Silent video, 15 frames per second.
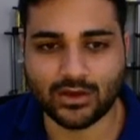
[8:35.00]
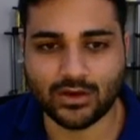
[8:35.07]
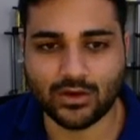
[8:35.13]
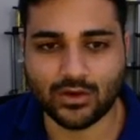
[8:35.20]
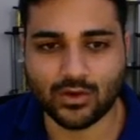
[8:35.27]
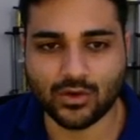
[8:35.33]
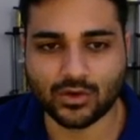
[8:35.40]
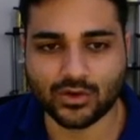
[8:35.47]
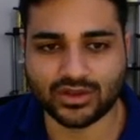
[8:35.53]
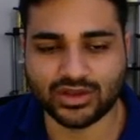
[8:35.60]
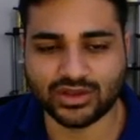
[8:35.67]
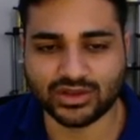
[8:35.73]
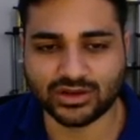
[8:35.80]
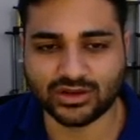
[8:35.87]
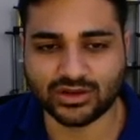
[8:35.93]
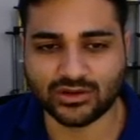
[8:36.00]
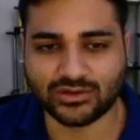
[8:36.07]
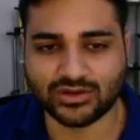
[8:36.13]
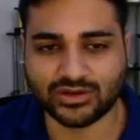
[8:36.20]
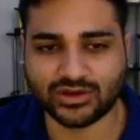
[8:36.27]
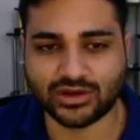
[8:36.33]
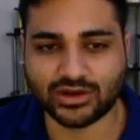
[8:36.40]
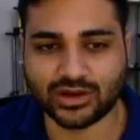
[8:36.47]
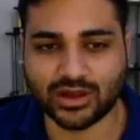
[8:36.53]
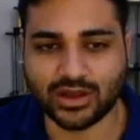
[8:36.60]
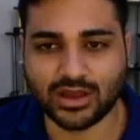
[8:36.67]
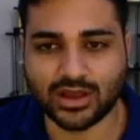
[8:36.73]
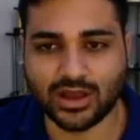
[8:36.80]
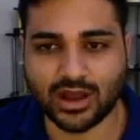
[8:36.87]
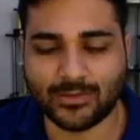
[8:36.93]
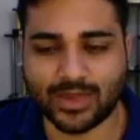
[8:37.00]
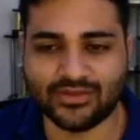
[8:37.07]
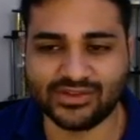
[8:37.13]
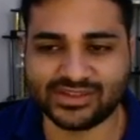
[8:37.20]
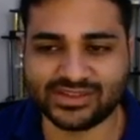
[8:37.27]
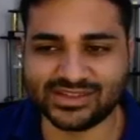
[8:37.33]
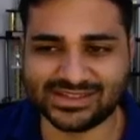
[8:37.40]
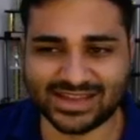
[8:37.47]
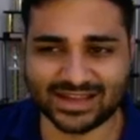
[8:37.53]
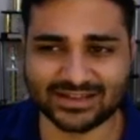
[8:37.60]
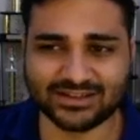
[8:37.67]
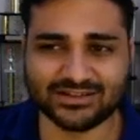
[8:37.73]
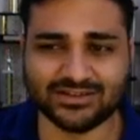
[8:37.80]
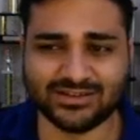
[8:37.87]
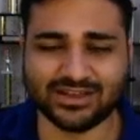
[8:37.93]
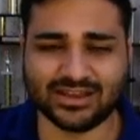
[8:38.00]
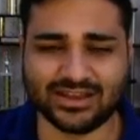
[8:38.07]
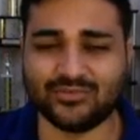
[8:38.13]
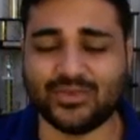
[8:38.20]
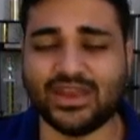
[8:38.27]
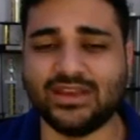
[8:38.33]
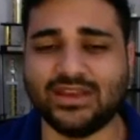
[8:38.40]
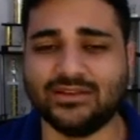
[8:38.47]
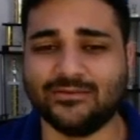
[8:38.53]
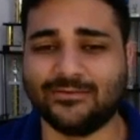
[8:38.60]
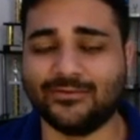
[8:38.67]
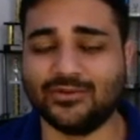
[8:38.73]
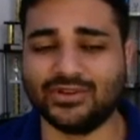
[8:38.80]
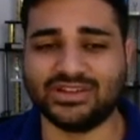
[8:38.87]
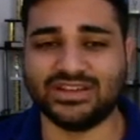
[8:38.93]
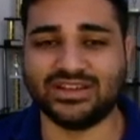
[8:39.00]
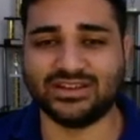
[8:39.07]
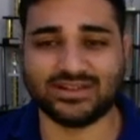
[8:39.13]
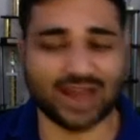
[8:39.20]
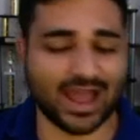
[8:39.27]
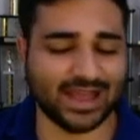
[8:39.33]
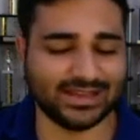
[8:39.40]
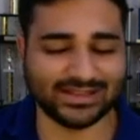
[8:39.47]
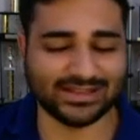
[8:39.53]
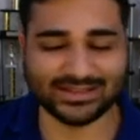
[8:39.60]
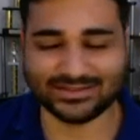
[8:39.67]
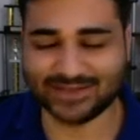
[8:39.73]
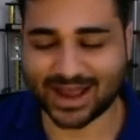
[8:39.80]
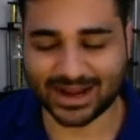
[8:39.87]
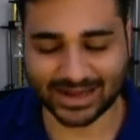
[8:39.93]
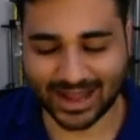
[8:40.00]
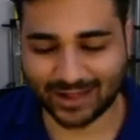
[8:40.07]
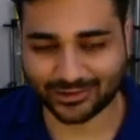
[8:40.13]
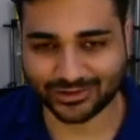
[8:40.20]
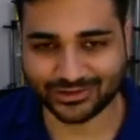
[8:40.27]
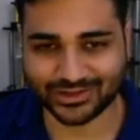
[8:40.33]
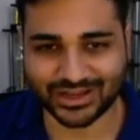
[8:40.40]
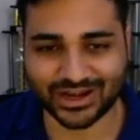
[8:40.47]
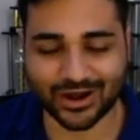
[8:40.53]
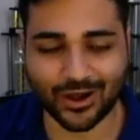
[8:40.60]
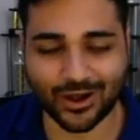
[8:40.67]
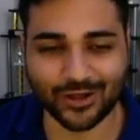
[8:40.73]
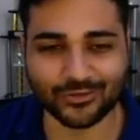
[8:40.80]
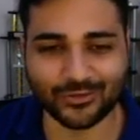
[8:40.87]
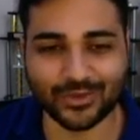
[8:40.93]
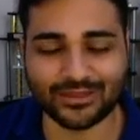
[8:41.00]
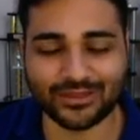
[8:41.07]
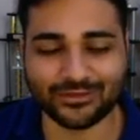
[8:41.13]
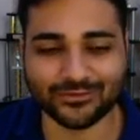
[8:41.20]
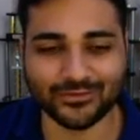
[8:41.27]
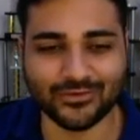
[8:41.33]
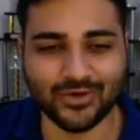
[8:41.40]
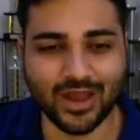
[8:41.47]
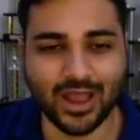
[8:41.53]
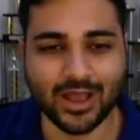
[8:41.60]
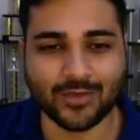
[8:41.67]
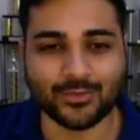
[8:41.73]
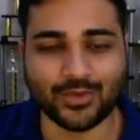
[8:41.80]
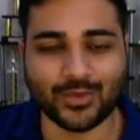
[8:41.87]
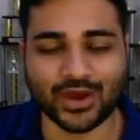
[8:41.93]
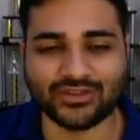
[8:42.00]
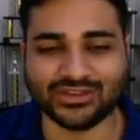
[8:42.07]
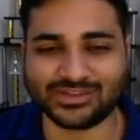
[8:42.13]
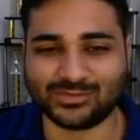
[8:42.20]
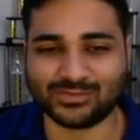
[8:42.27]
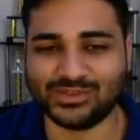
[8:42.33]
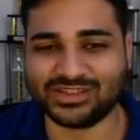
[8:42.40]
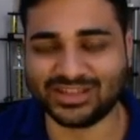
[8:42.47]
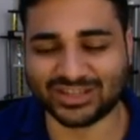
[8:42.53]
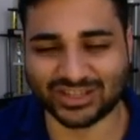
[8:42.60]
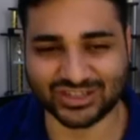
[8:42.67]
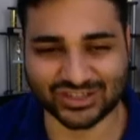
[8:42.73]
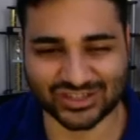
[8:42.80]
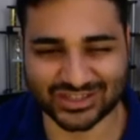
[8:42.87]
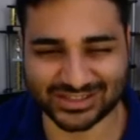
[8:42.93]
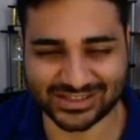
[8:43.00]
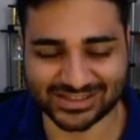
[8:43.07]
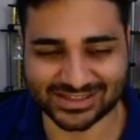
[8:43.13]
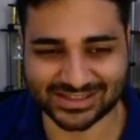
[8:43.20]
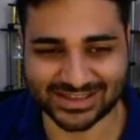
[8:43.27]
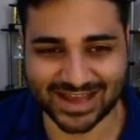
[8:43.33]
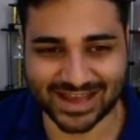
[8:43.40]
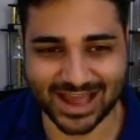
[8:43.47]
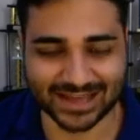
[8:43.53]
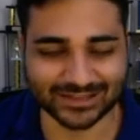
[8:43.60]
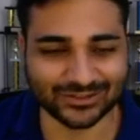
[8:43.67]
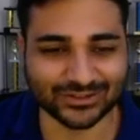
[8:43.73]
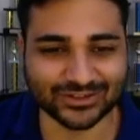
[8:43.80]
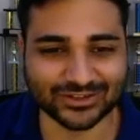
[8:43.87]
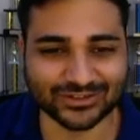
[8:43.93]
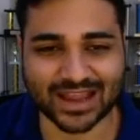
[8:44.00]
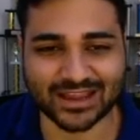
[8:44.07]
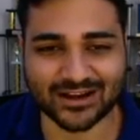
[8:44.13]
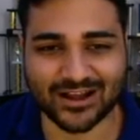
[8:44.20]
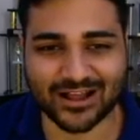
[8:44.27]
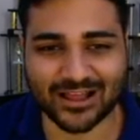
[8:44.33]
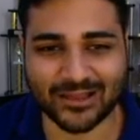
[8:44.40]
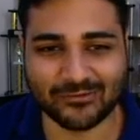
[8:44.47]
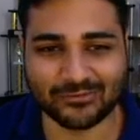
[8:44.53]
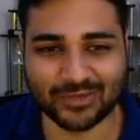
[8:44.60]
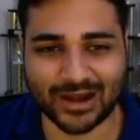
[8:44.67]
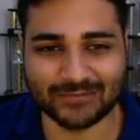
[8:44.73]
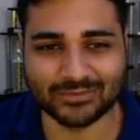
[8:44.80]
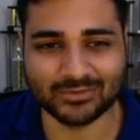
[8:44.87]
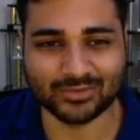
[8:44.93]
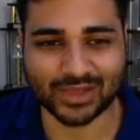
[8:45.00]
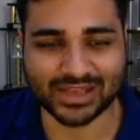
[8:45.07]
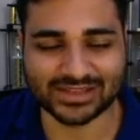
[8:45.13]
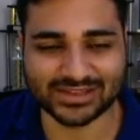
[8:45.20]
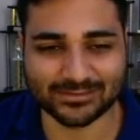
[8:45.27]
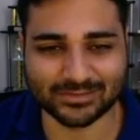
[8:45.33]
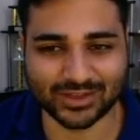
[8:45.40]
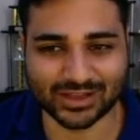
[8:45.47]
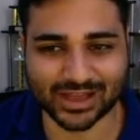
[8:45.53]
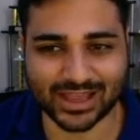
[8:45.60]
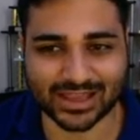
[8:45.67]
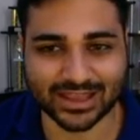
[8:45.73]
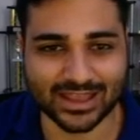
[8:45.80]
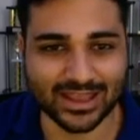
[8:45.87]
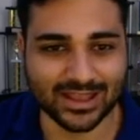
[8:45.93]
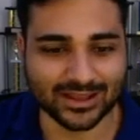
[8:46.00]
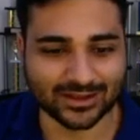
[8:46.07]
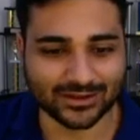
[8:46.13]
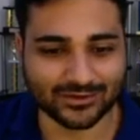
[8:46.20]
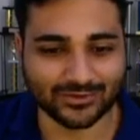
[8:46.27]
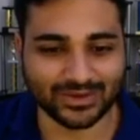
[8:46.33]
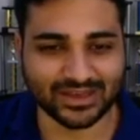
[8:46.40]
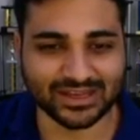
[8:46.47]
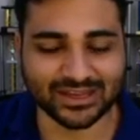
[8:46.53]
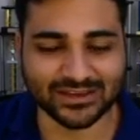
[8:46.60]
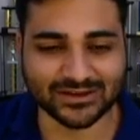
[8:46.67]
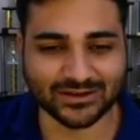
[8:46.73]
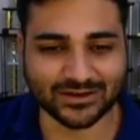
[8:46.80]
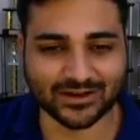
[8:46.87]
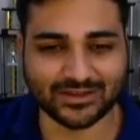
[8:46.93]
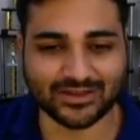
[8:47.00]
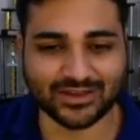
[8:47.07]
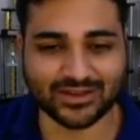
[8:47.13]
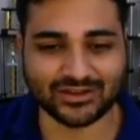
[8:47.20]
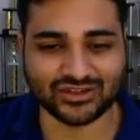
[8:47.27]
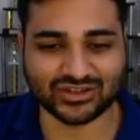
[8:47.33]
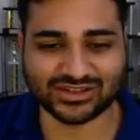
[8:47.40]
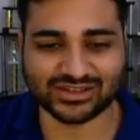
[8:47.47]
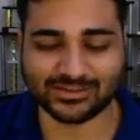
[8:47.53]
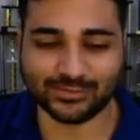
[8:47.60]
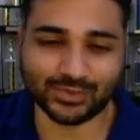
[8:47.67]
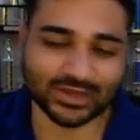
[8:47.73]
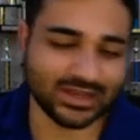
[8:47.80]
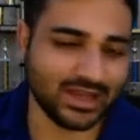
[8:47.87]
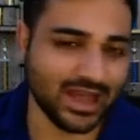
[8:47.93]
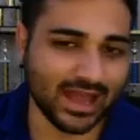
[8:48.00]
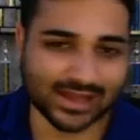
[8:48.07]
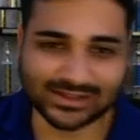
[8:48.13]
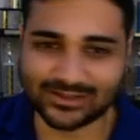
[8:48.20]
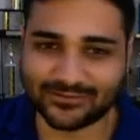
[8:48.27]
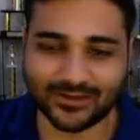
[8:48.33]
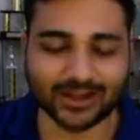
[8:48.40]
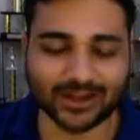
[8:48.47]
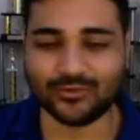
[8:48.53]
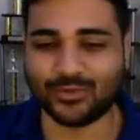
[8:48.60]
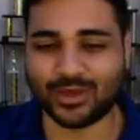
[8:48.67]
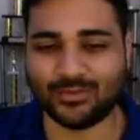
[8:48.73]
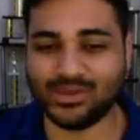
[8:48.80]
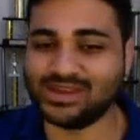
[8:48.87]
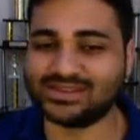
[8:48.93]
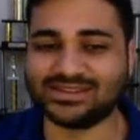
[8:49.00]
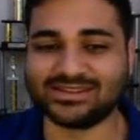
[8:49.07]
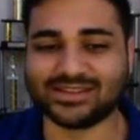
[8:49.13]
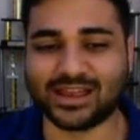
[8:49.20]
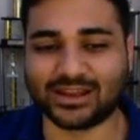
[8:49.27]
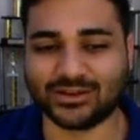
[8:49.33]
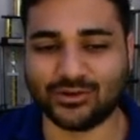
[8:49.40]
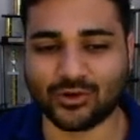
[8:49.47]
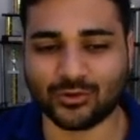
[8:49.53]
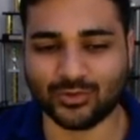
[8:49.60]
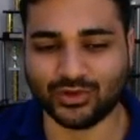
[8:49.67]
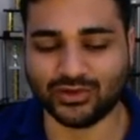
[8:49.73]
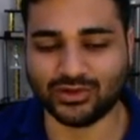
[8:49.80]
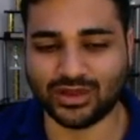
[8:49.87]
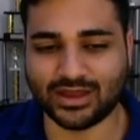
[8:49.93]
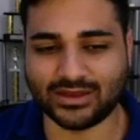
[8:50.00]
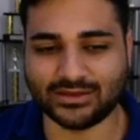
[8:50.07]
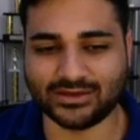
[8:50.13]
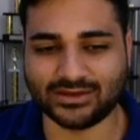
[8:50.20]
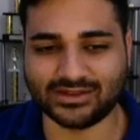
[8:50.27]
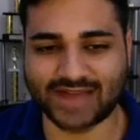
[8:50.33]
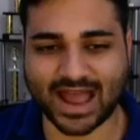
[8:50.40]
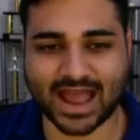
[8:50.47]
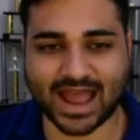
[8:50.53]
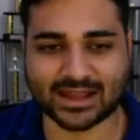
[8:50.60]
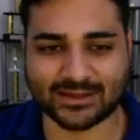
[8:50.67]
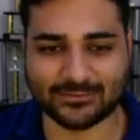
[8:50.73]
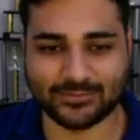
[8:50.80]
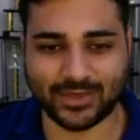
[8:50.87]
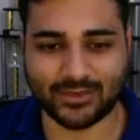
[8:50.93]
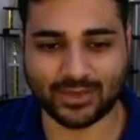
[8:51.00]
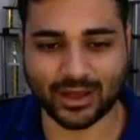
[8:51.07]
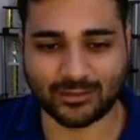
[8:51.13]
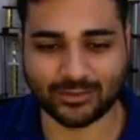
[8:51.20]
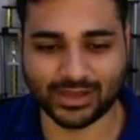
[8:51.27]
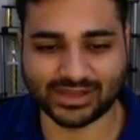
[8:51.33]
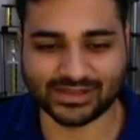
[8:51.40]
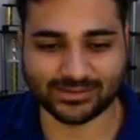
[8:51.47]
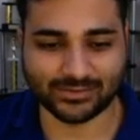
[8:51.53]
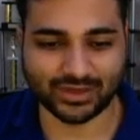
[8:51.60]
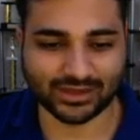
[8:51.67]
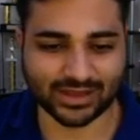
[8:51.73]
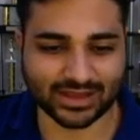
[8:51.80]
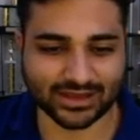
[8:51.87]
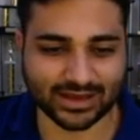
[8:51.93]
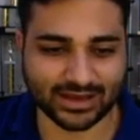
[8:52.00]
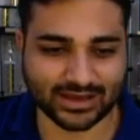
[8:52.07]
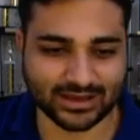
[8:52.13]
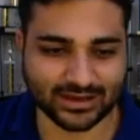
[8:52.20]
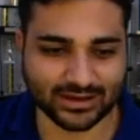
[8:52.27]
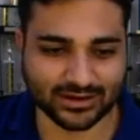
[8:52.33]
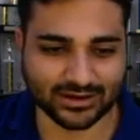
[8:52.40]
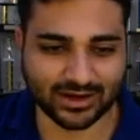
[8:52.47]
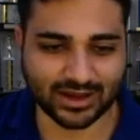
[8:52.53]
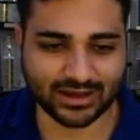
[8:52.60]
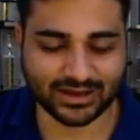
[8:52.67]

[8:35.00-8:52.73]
Or he can go here. And this is technically like a mate in 14. I did not calculate it all the way through, but this position just does not look good at all. I would probably play something like queen here and then just simply develop my pieces like normal and attack. Maybe I'll play something like knight here,